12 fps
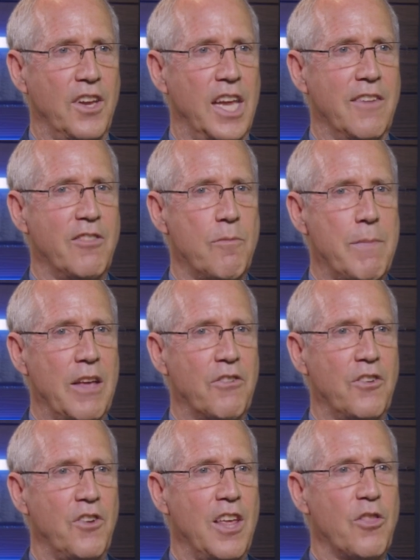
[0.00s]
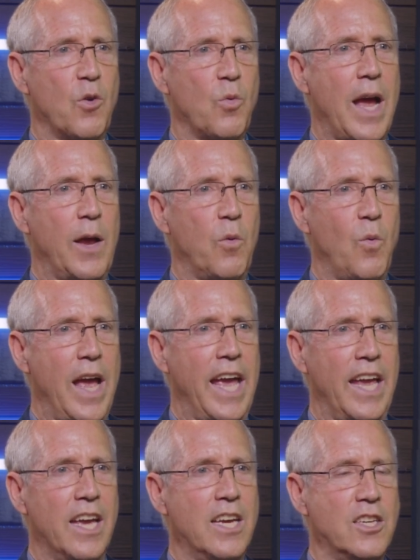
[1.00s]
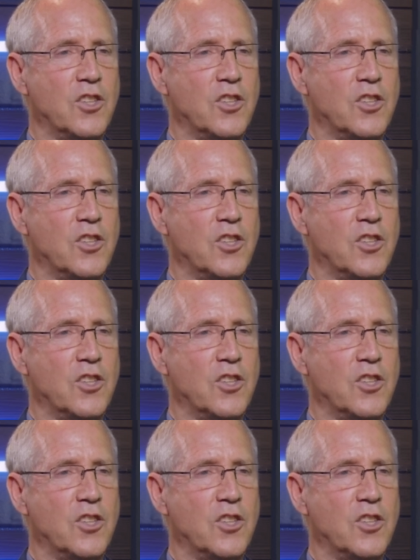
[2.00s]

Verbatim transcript: give the message in the right way,